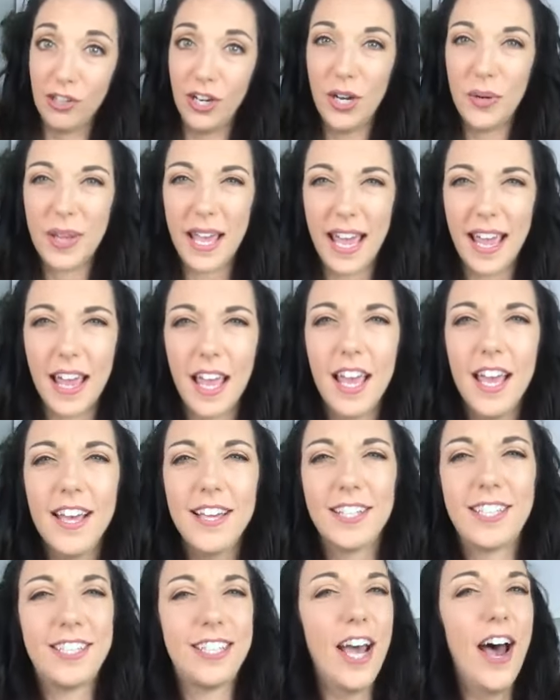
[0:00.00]
Okay,
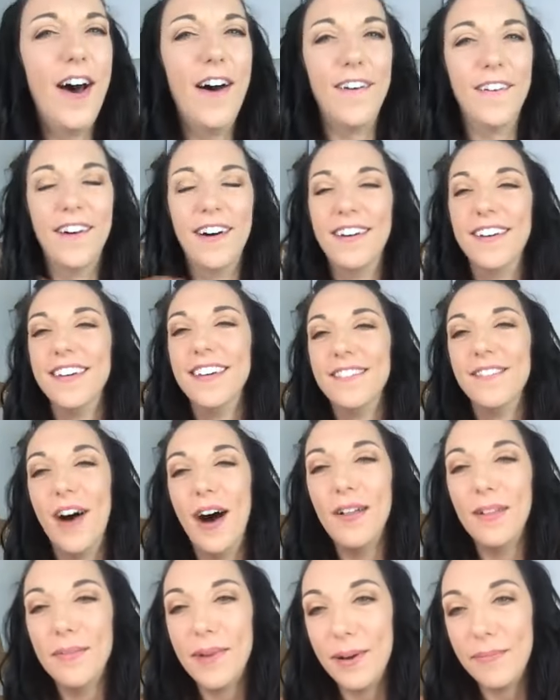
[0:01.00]
so
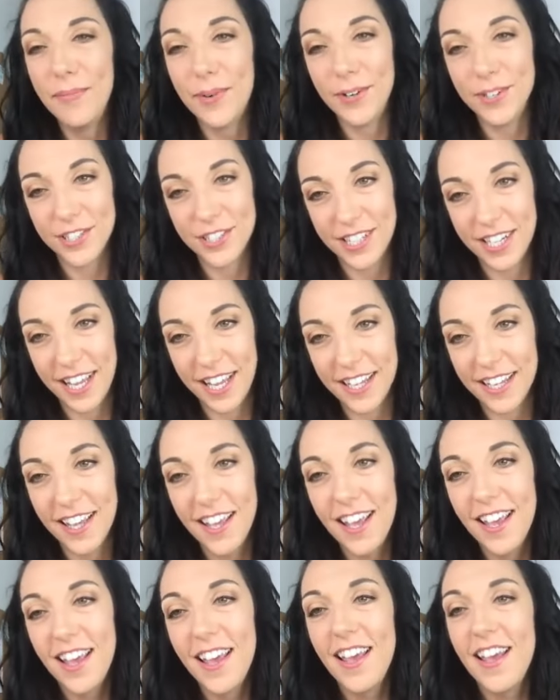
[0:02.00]
all about portioning.
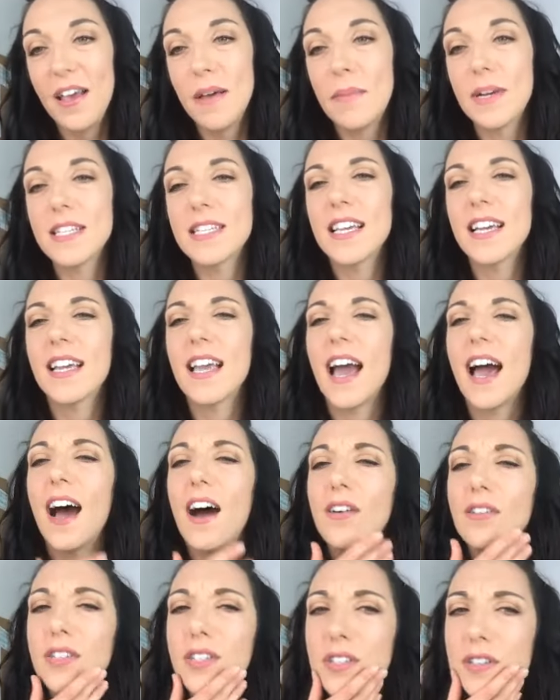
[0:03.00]
But it's like,
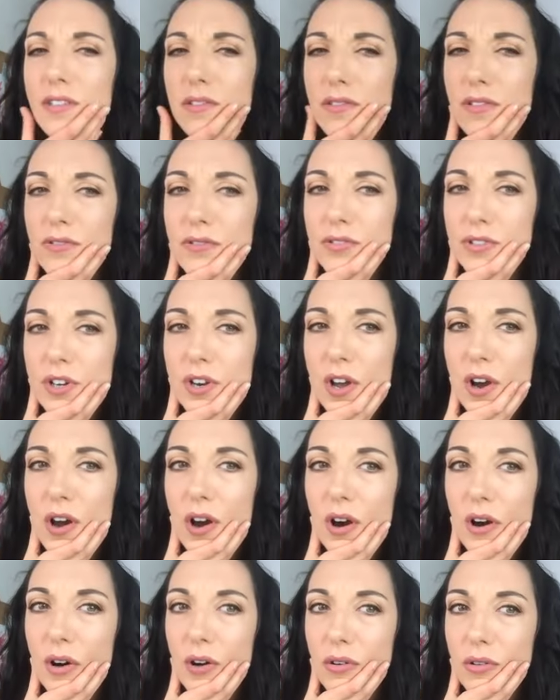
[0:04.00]
how do you
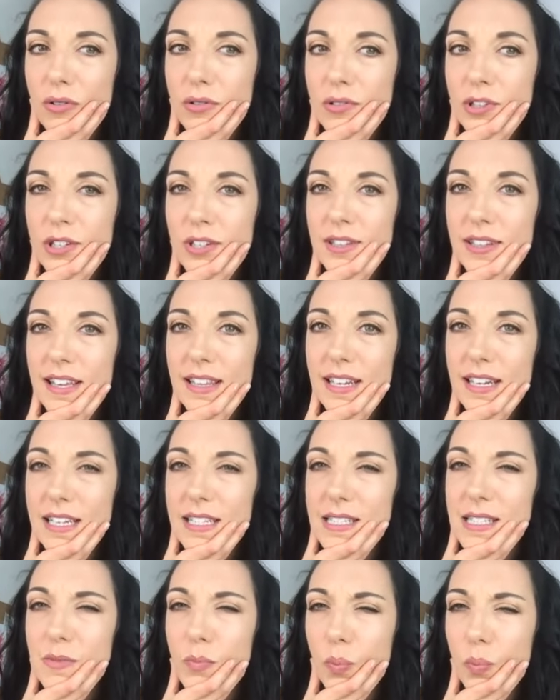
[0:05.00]
know that
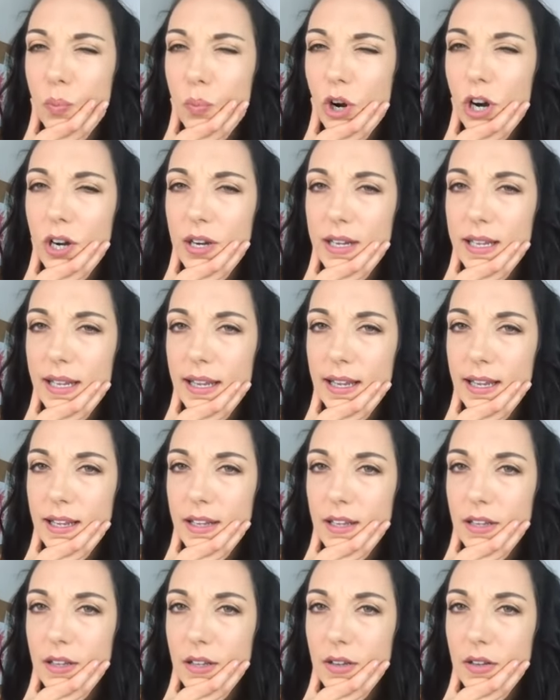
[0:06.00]
it's
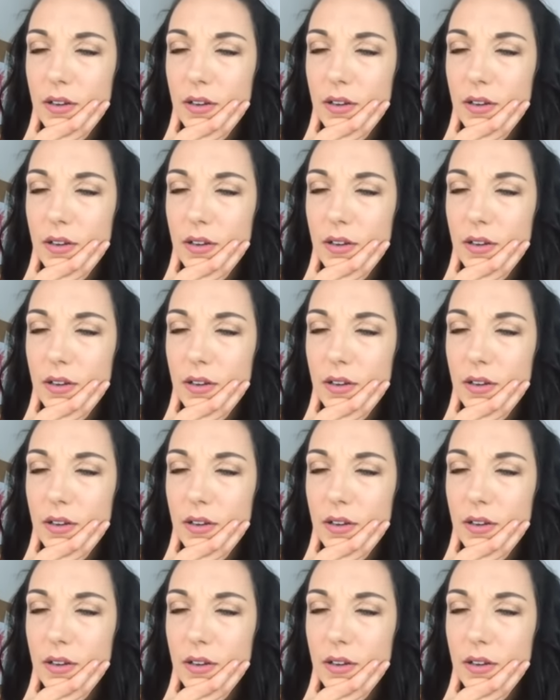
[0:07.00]
working?